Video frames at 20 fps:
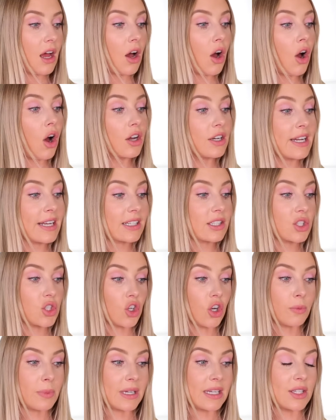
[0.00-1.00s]
Oh, next
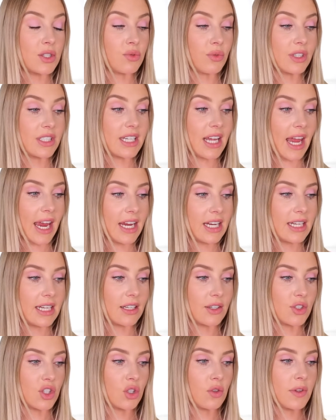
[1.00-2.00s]
job is
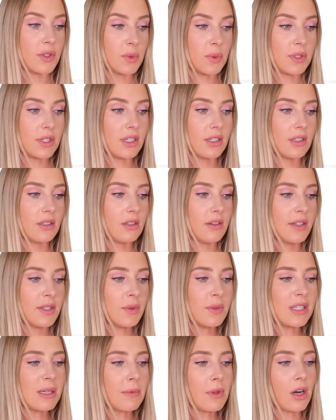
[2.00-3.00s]
retaining. So this was something
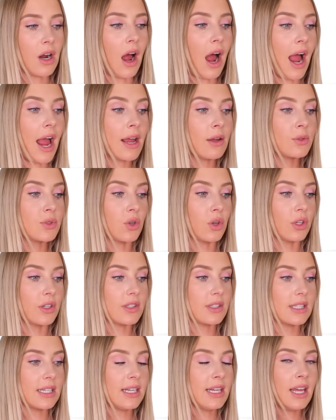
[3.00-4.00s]
that
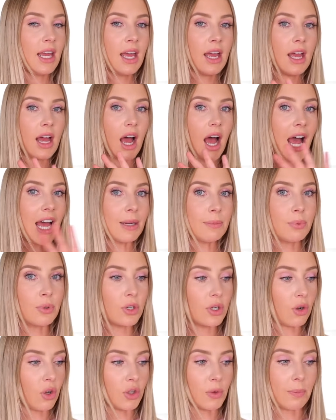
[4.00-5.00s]
I had
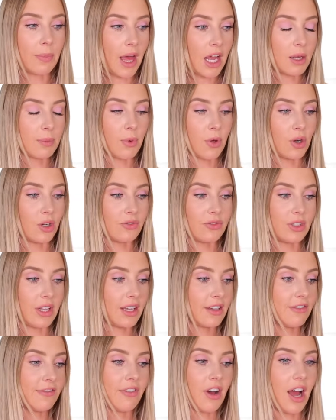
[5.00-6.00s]
put it on the back burner for
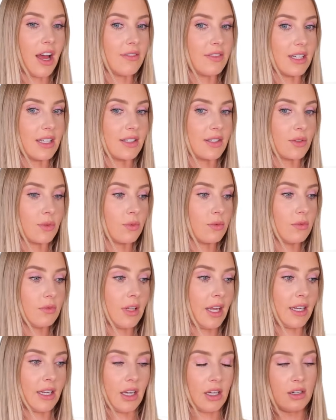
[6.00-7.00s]
like 5 years or
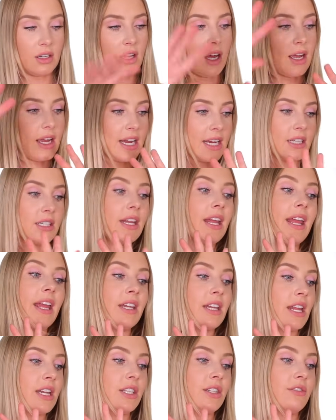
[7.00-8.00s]
like
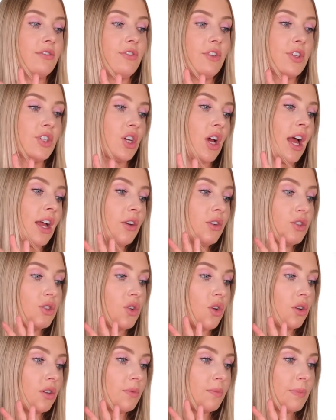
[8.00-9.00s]
into the future. I could
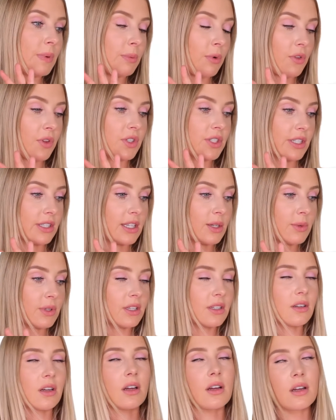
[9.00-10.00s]
not be bothered dealing with
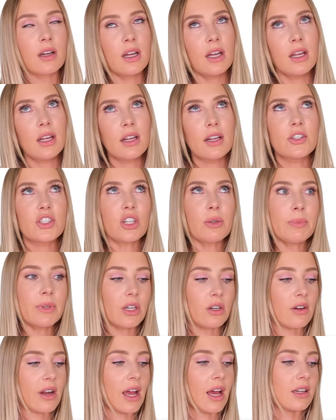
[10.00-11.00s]
it. Ugh,
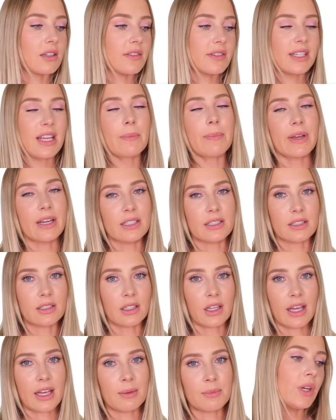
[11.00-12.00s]
jumping around, this is our pendant
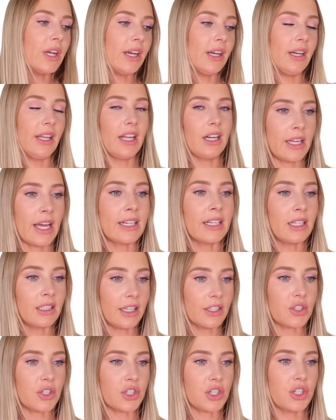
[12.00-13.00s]
light. We needed to get an
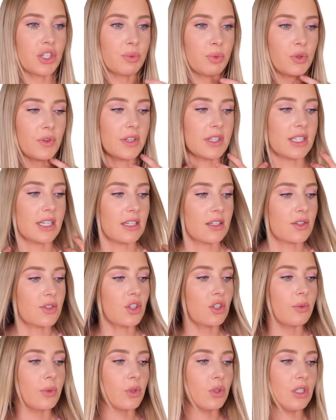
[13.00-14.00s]
electrician to put this in,
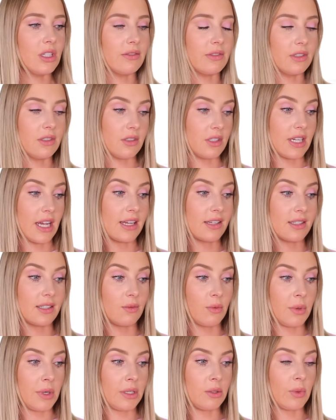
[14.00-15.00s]
so we couldn't even test
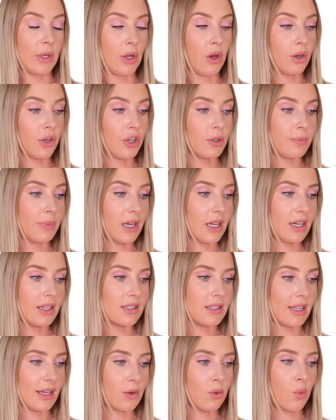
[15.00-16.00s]
it when we got it, but
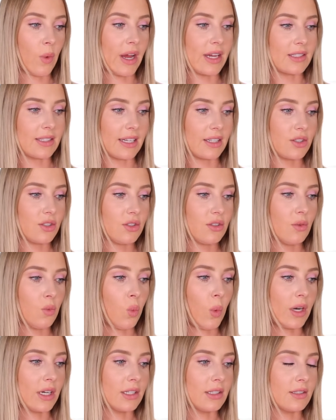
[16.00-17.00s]
it's like weighs like
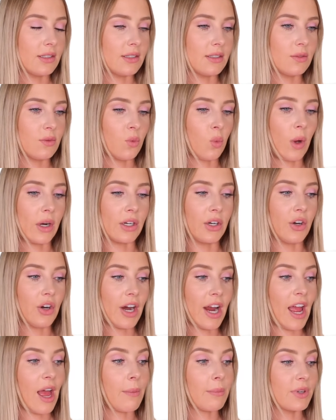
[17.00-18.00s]
one
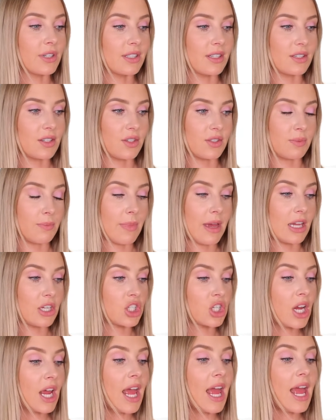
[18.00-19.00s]
gram because it's just
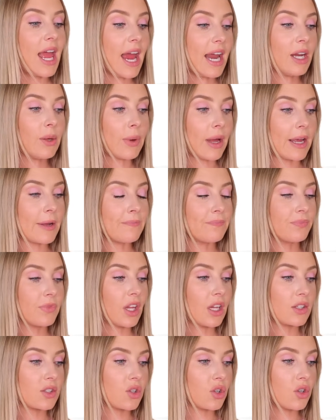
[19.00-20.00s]
mesh. Anyway,
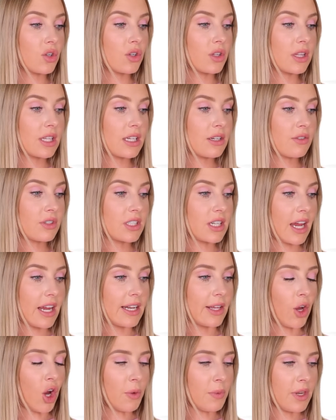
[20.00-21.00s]
so the
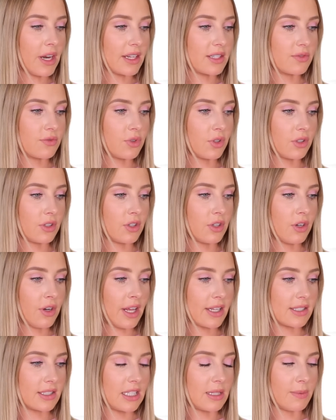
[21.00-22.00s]
retaining, I hope the
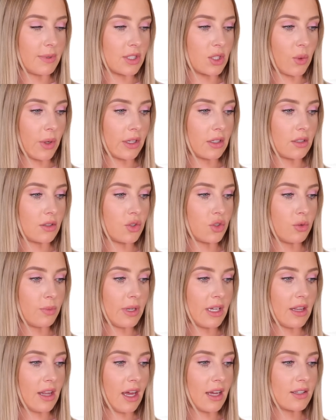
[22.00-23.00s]
next clip is going to
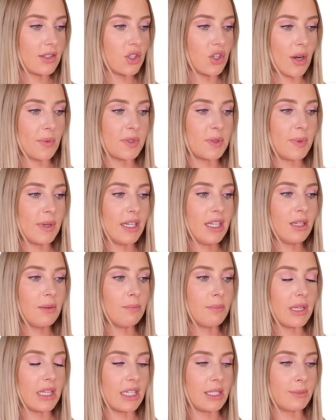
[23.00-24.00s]
be that. So I'm speaking a
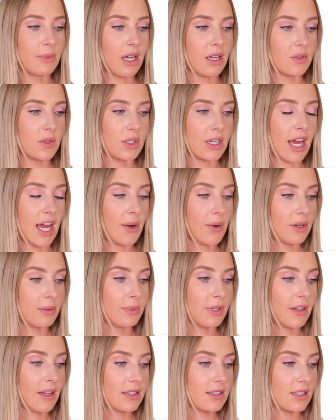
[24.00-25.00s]
million miles an hour,
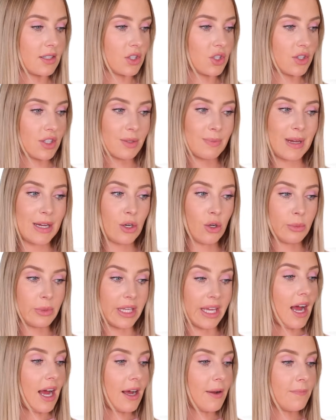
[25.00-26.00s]
but that's just me
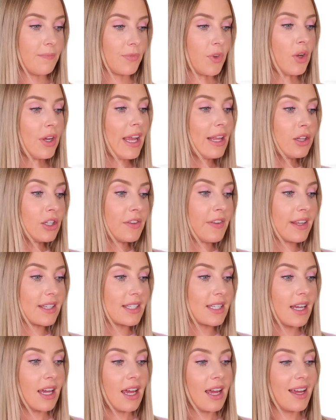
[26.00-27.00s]
normally. Oh yeah, look at
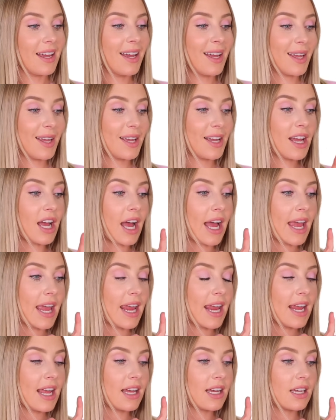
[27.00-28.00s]
this.
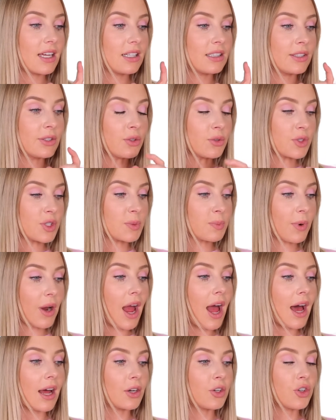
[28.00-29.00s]
A little
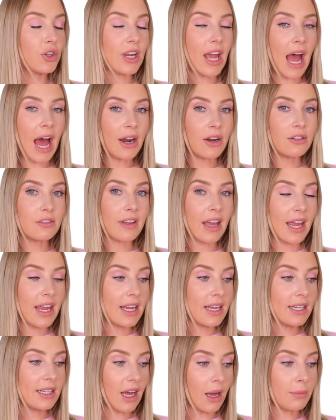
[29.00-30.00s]
sprout grew out of
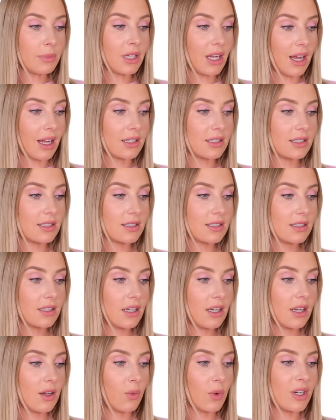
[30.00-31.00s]
a gum nut.
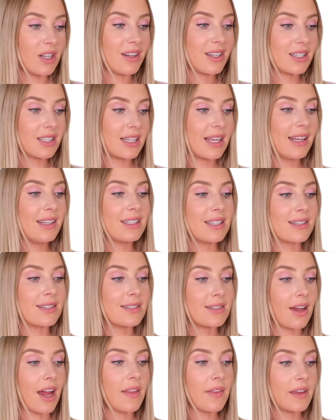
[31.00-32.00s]
One of the seeds
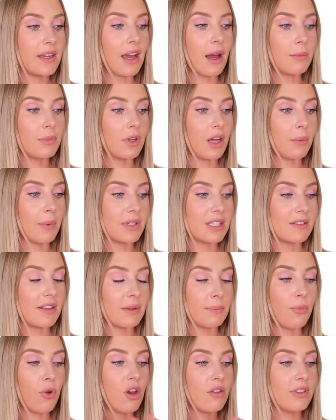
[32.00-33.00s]
inside the gum nut must have
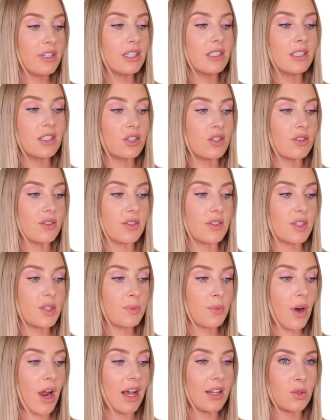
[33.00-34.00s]
the perfect conditions to
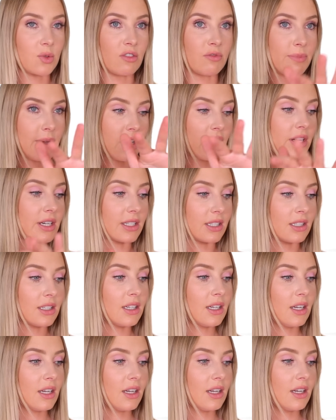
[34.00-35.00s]
sprout, so I've buried it.